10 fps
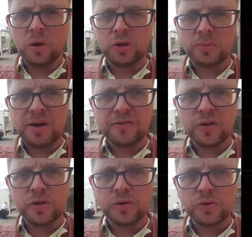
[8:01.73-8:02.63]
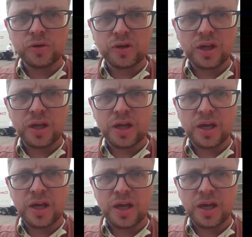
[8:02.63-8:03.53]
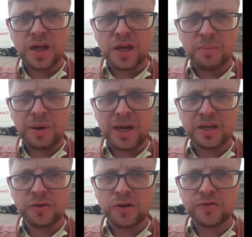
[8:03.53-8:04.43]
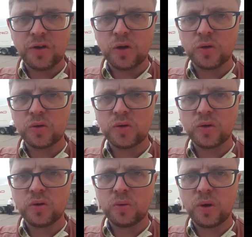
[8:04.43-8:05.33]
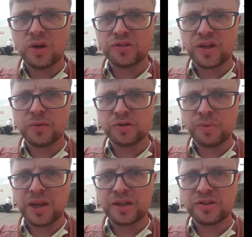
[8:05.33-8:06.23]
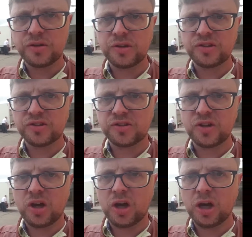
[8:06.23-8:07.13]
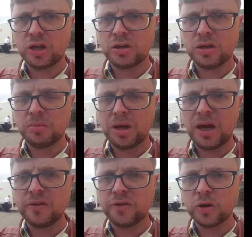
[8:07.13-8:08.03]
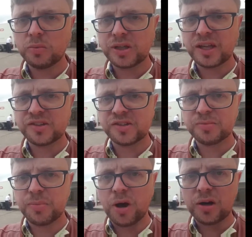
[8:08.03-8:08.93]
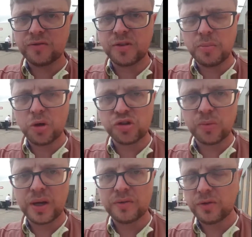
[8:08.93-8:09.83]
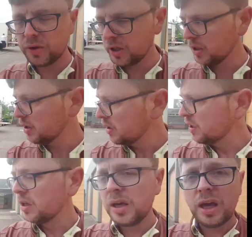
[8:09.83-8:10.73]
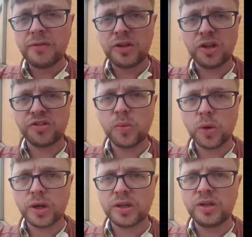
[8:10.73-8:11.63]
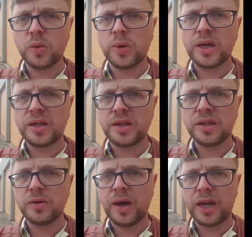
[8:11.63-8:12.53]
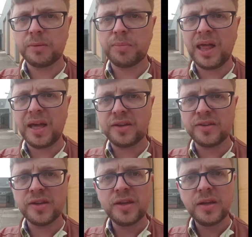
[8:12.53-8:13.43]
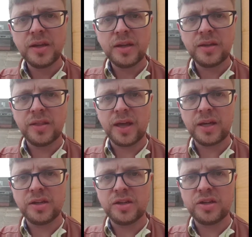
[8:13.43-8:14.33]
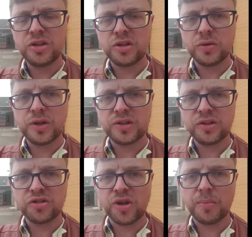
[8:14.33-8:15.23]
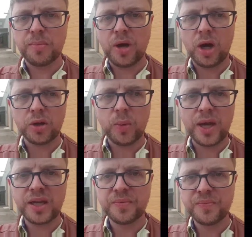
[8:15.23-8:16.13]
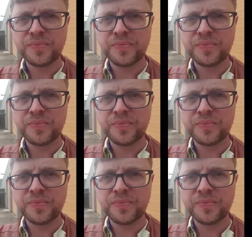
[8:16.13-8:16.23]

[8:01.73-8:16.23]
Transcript: holding my phone, my Android phone, whilst I was planning to do this on my iPhone. But that's part of the Mojo way of doing it. If it doesn't work the way you had it planned, then you do it some other way,